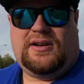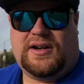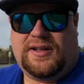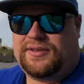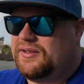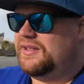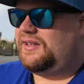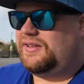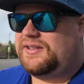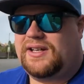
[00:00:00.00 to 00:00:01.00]
Alright, so let's get
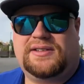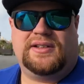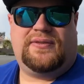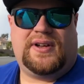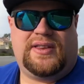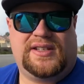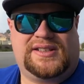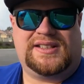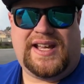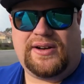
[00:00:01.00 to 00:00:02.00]
a little test of the
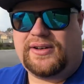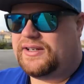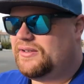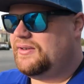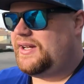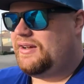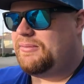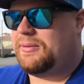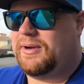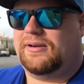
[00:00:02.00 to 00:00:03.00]
sound. I don't have
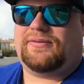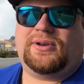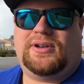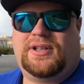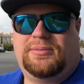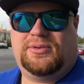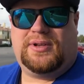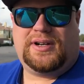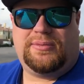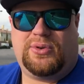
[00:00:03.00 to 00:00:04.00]
my microphone hooked up
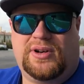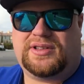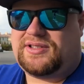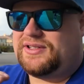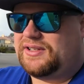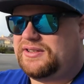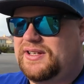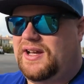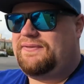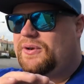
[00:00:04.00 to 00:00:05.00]
to it anymore. It's just
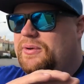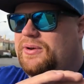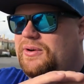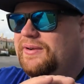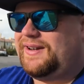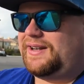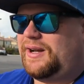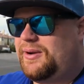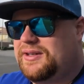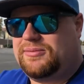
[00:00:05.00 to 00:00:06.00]
the iPhone recording right
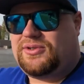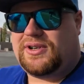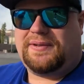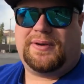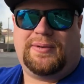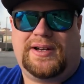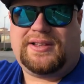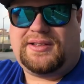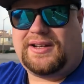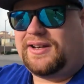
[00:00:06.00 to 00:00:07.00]
now. We got some traffic
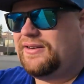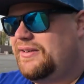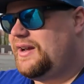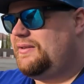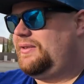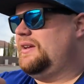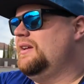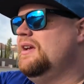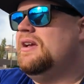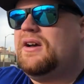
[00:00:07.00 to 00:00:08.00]
around us. You can hear everything.
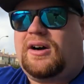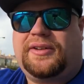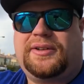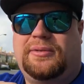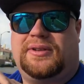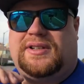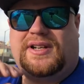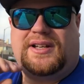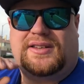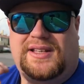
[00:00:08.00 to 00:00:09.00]
Also, let's
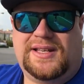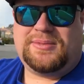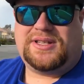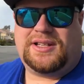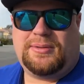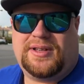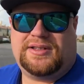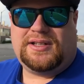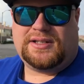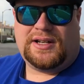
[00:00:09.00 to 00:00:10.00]
check out the image
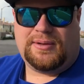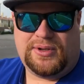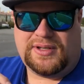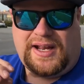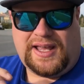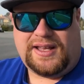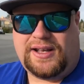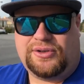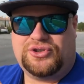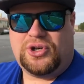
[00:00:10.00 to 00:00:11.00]
stabilization. I'm using a
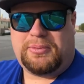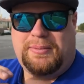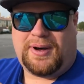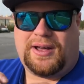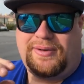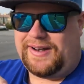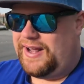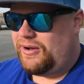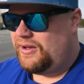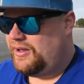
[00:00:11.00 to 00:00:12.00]
handheld Joby pod right
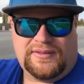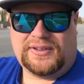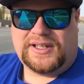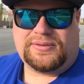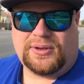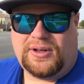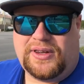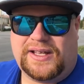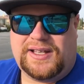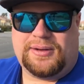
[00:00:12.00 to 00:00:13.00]
now. I'll have links for all
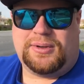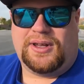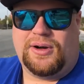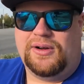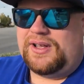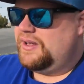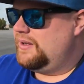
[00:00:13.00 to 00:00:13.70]
of that down below.